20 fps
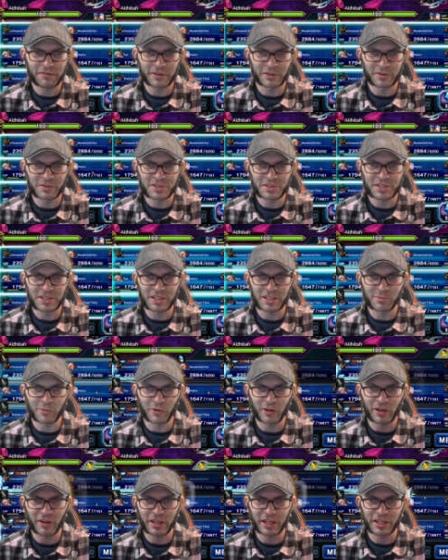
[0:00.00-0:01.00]
fills the
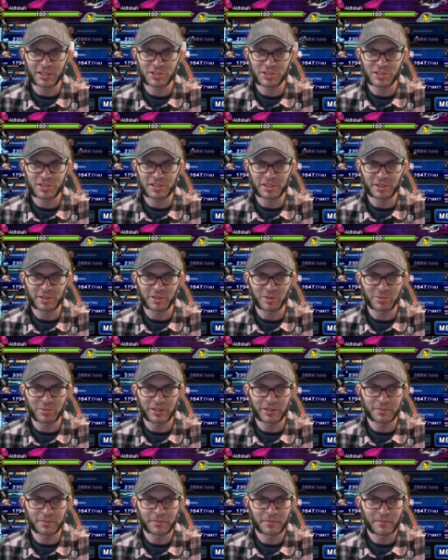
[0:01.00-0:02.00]
morale gauge just a little
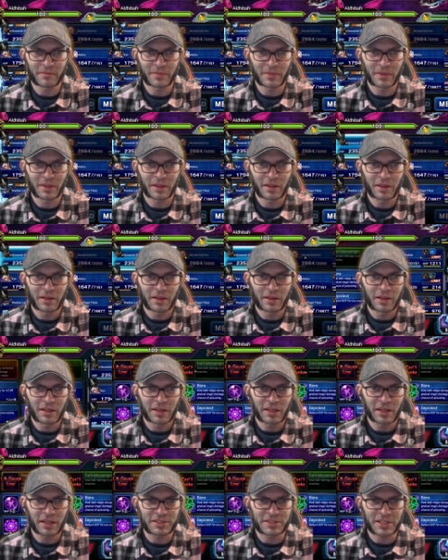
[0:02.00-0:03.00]
bit.
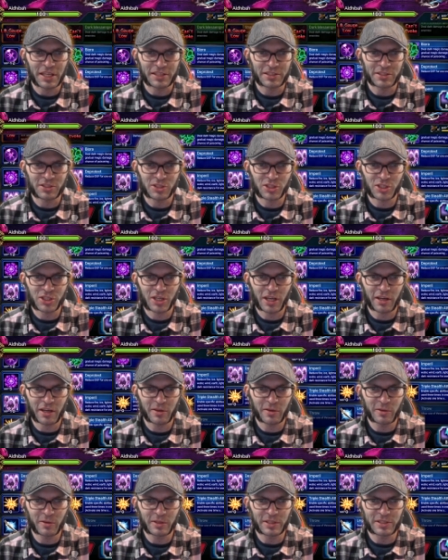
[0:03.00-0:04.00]
Assassin
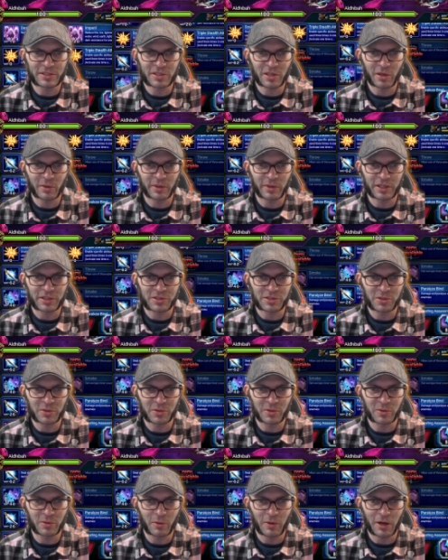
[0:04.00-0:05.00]
Shadow is going
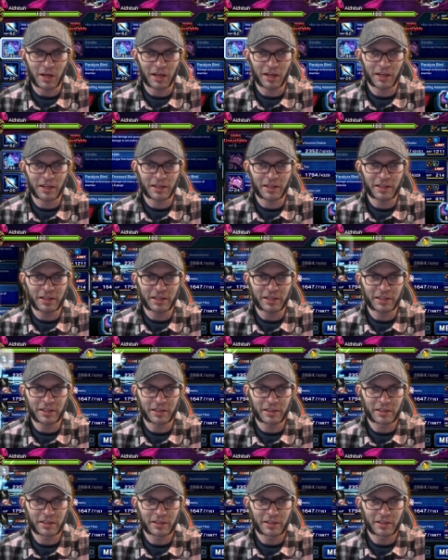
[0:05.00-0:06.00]
to hide.
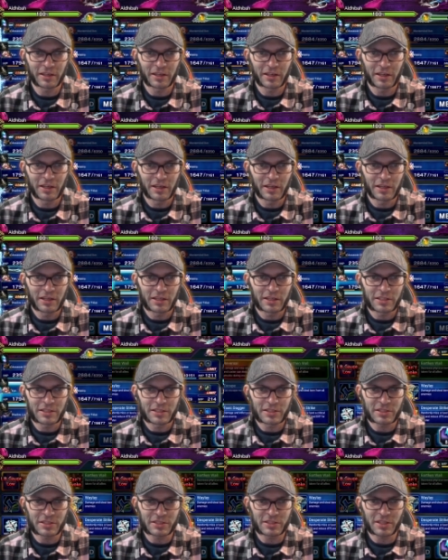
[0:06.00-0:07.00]

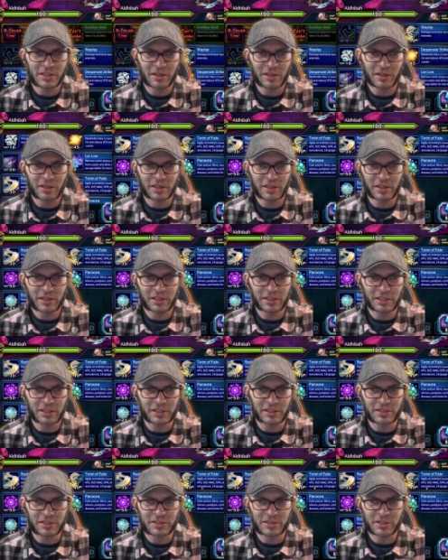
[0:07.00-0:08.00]
Xon
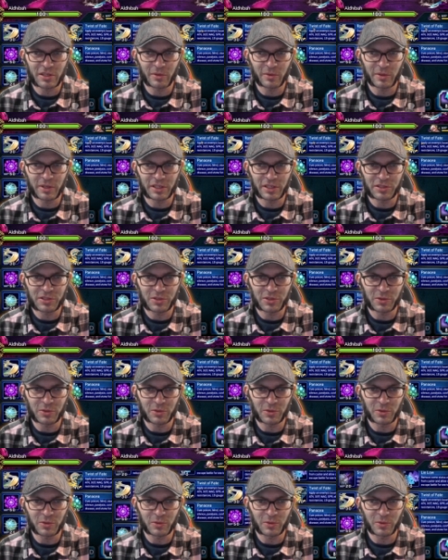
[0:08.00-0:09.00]
is going
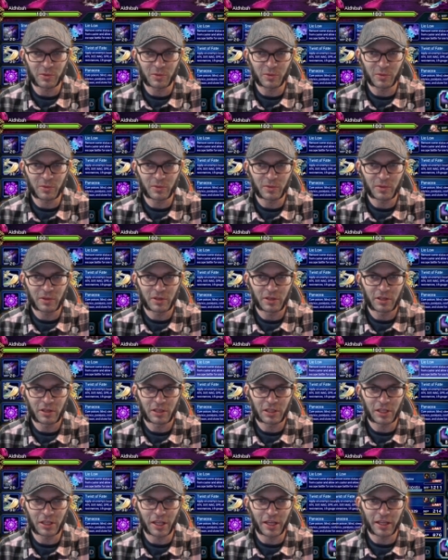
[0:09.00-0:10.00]
to
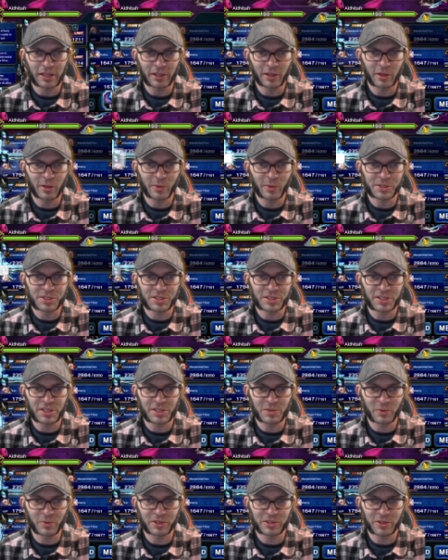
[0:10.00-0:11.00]
lie low, which is
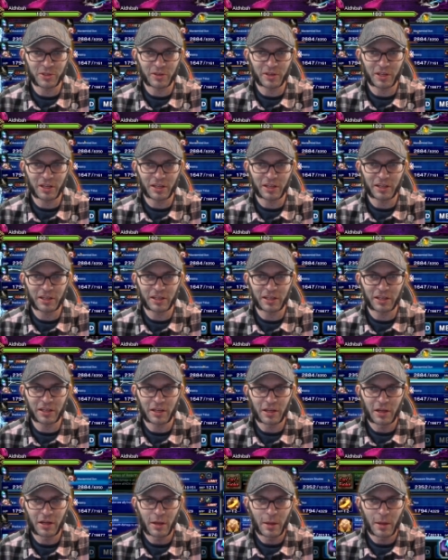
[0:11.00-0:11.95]
his 1-turn hide.